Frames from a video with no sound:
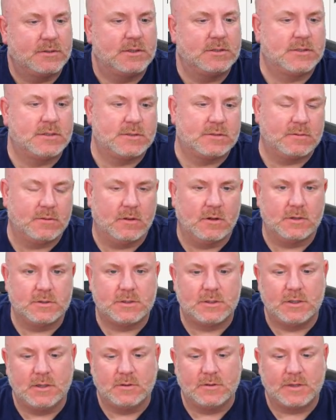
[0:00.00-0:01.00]
let's just launch
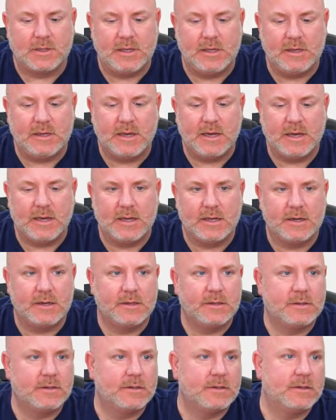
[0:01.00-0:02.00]
another KiCad
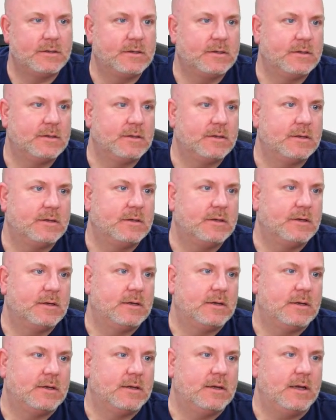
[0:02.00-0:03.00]

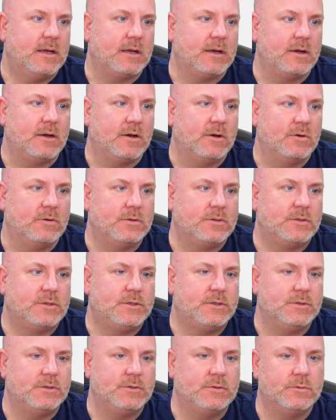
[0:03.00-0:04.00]
and go
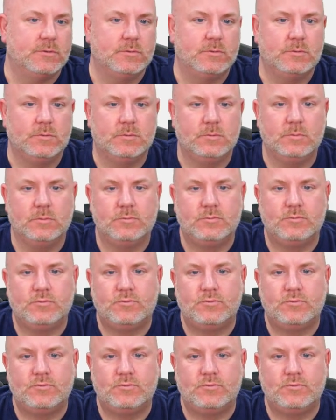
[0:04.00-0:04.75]
to